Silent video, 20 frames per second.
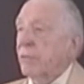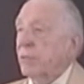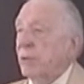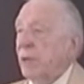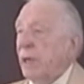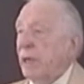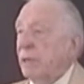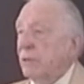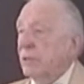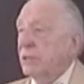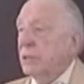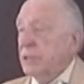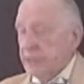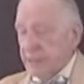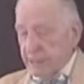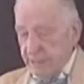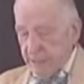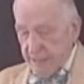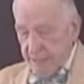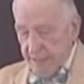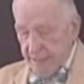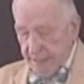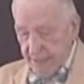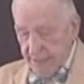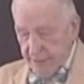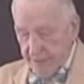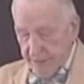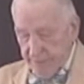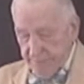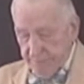throughout the
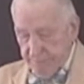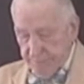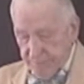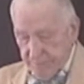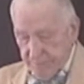night.